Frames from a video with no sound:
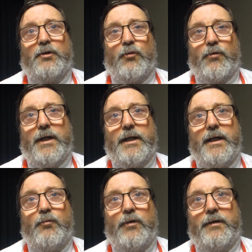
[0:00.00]
to relate
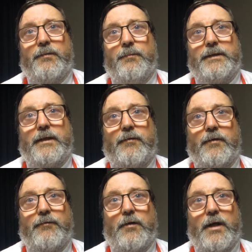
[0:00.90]
it with
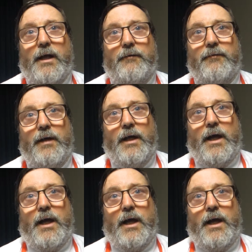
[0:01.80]
metaphor for life.